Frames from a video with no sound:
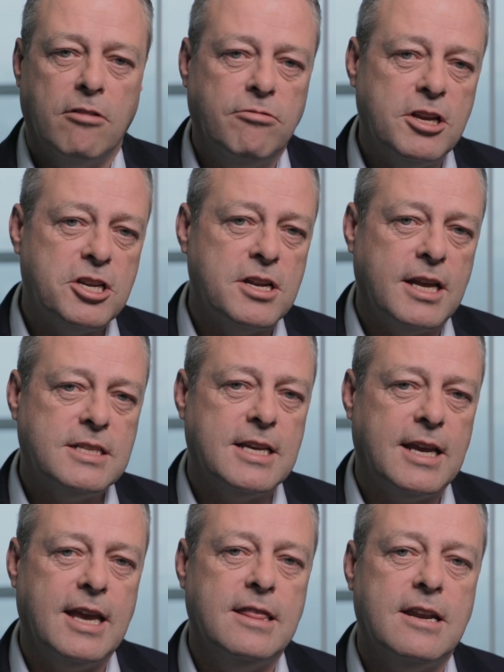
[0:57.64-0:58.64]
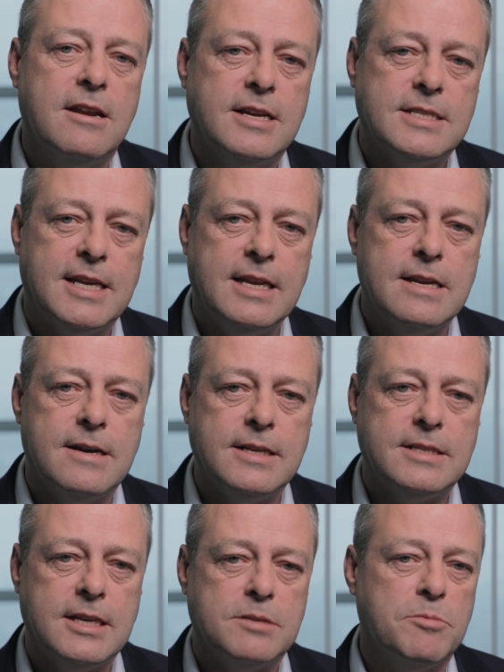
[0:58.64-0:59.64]
Originating in the
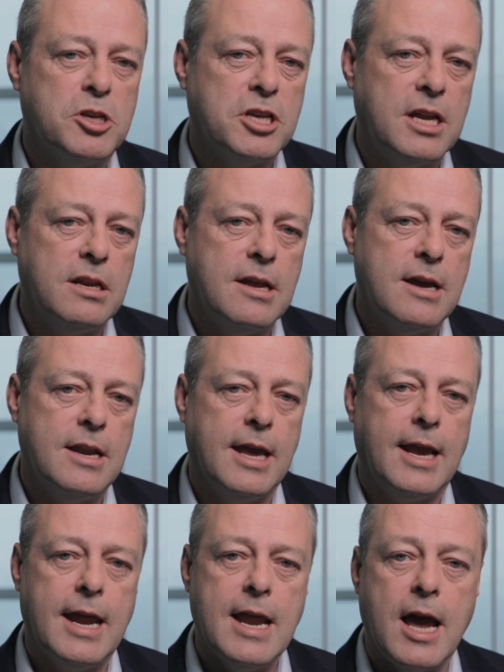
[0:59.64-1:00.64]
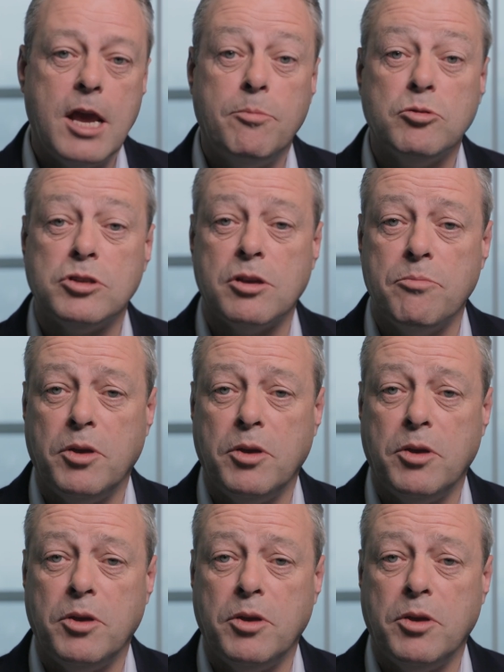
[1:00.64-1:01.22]
1990s, machine learning enables